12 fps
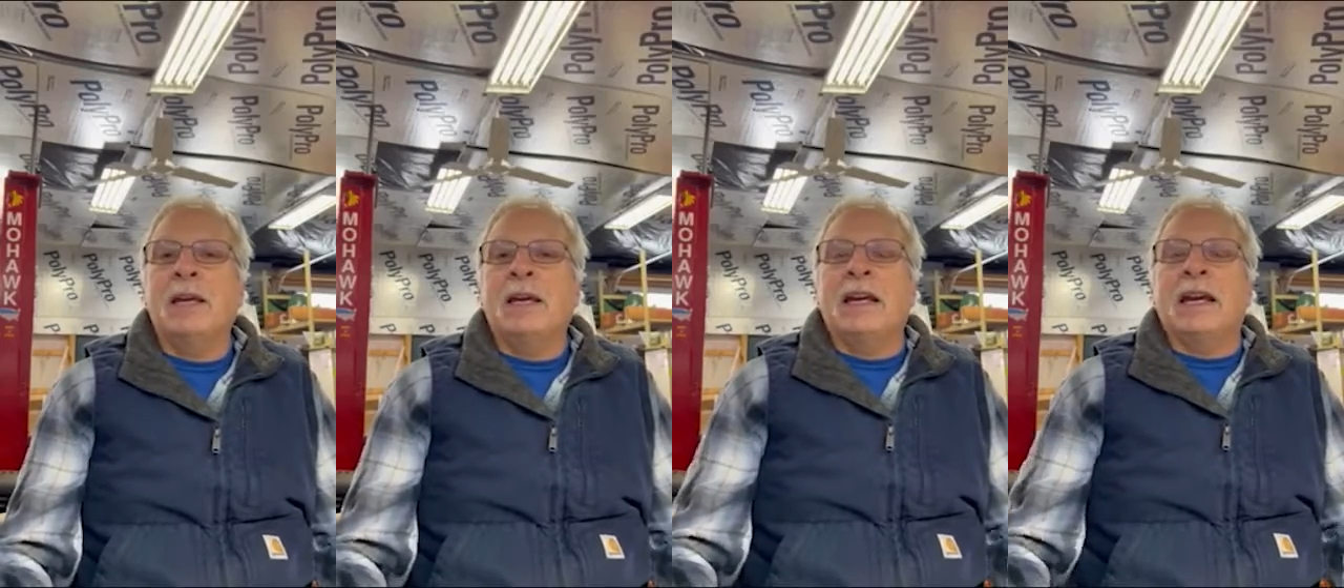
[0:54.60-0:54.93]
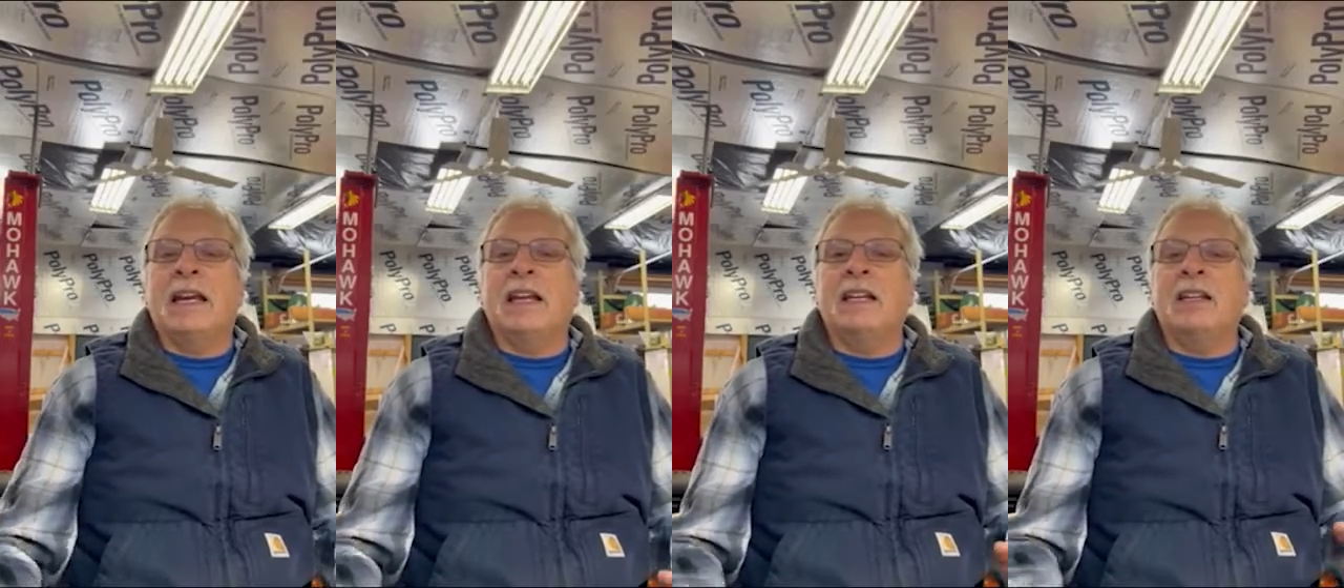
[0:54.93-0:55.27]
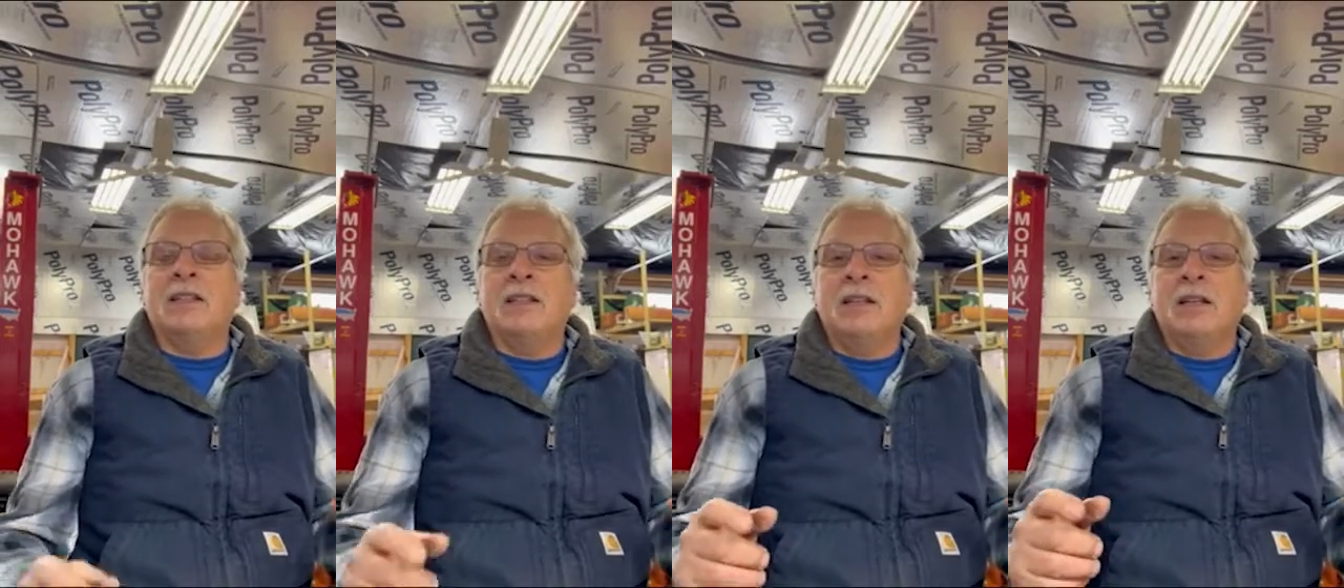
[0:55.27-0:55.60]

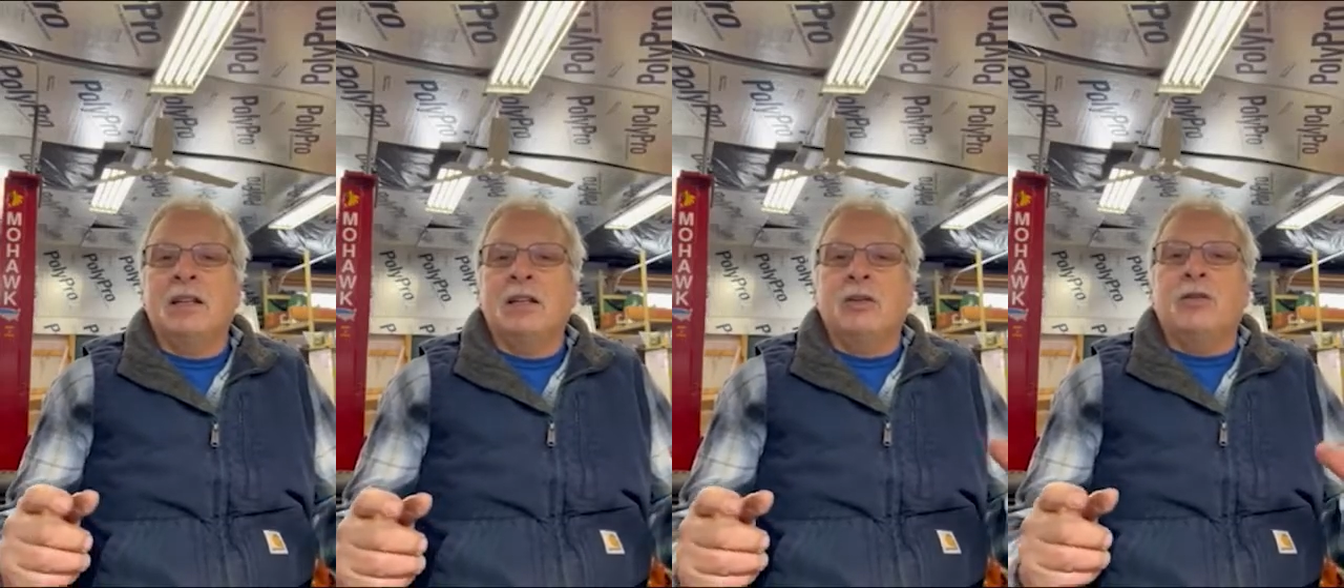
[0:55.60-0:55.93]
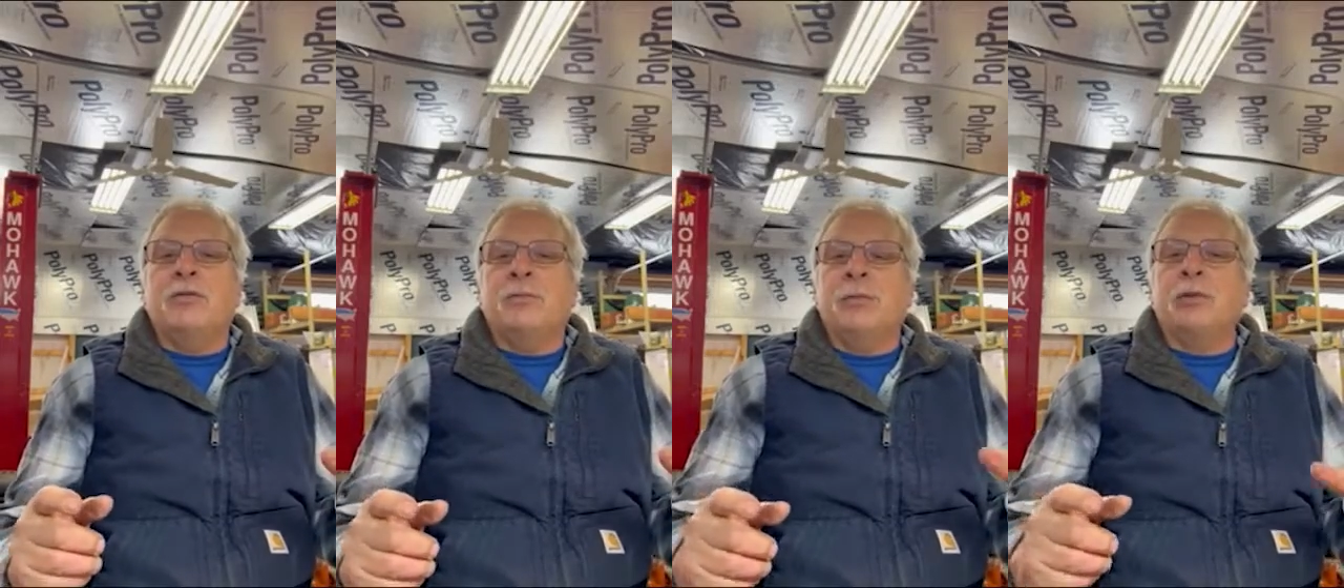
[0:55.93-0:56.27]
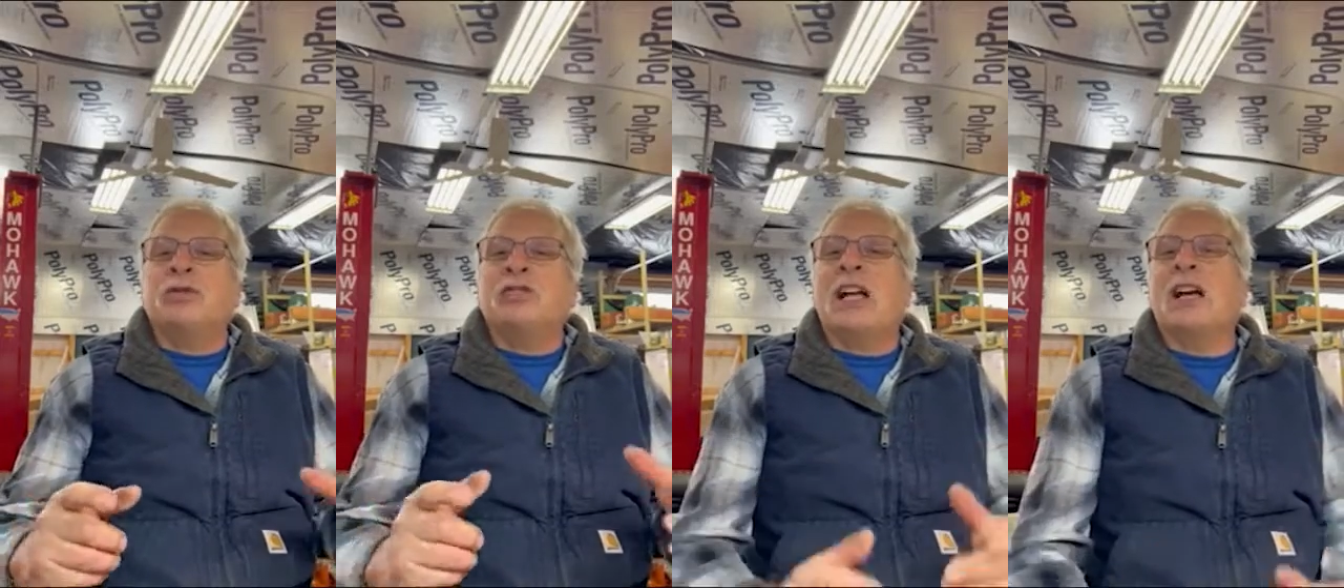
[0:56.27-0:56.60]
and you've put
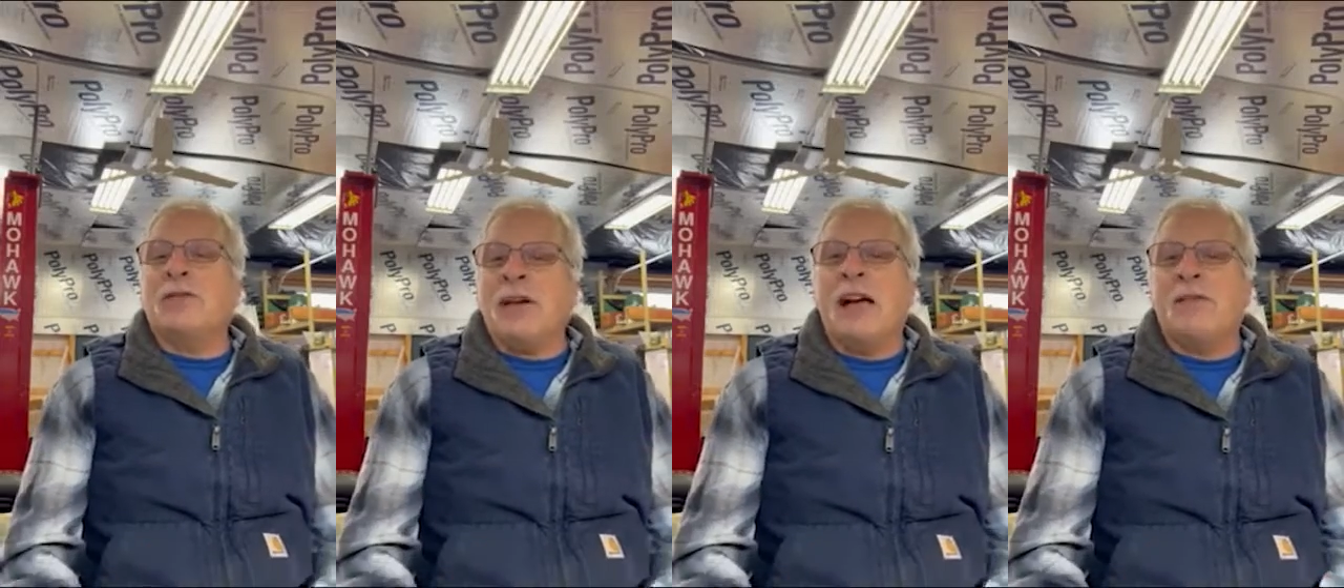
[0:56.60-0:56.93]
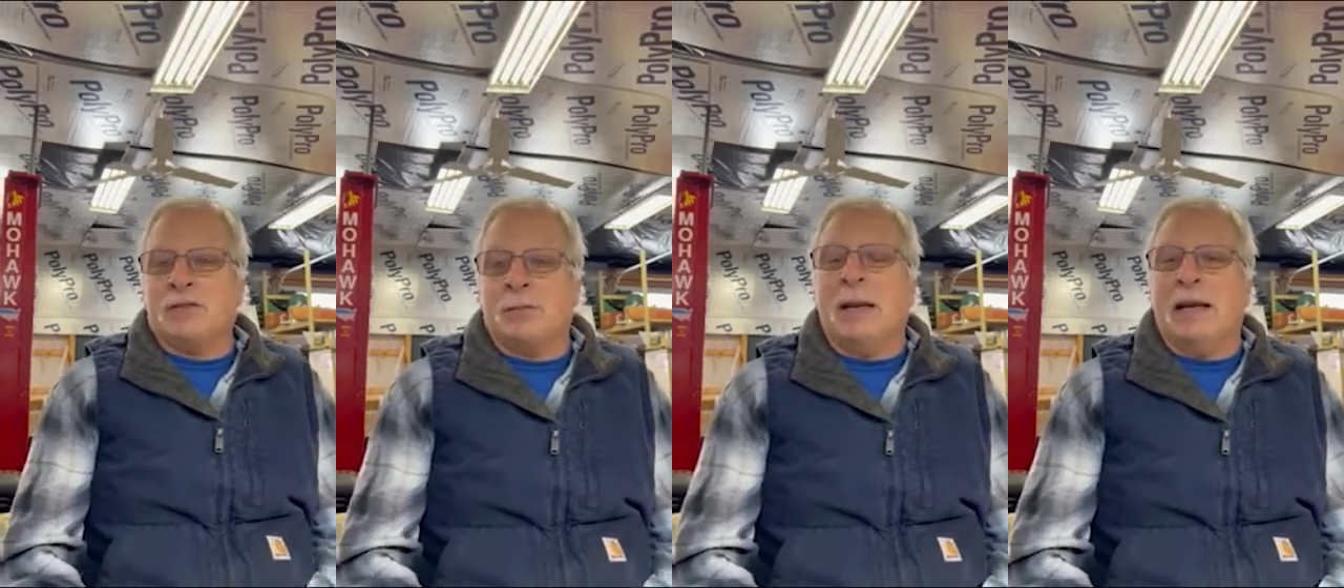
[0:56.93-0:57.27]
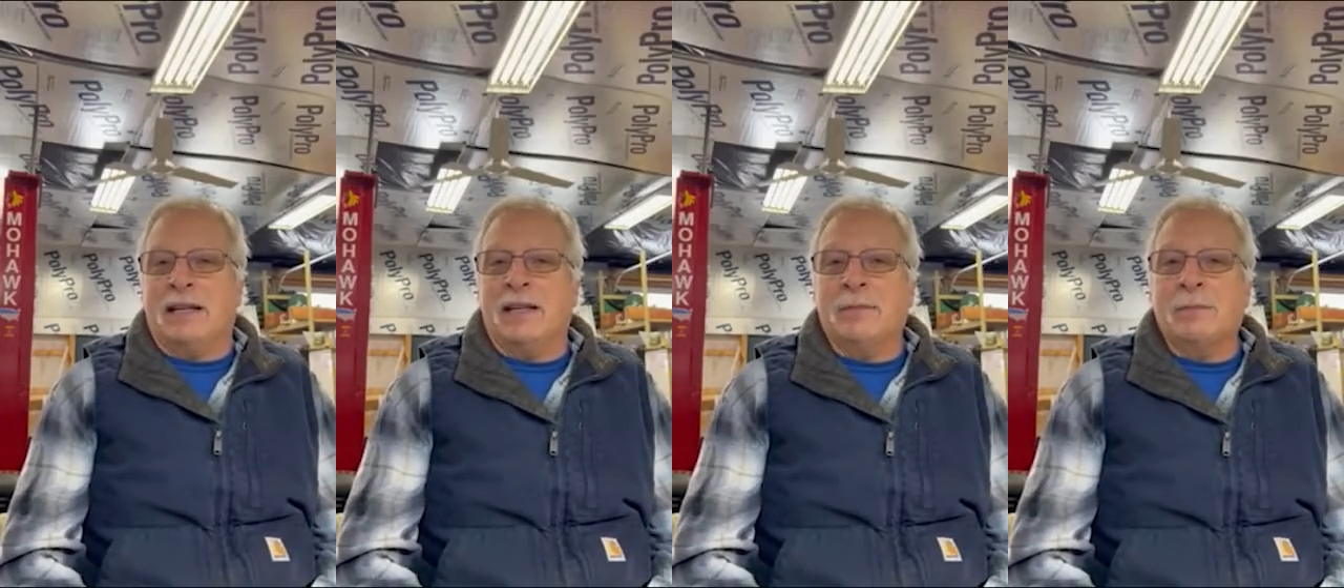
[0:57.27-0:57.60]
stock valves
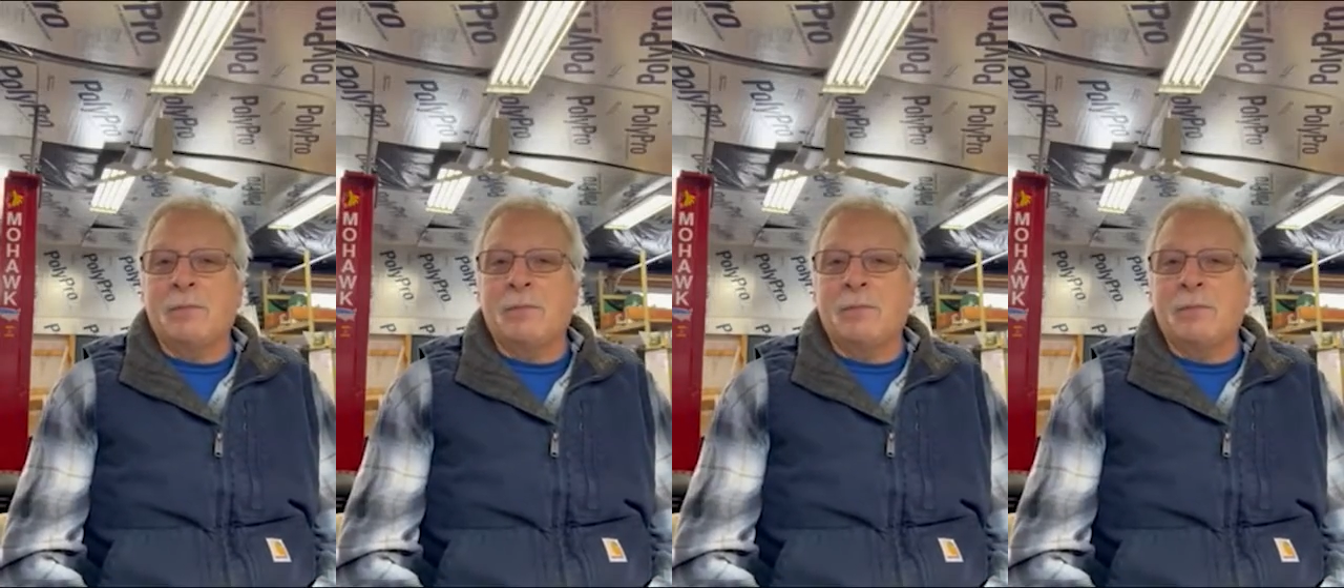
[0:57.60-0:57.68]
back in.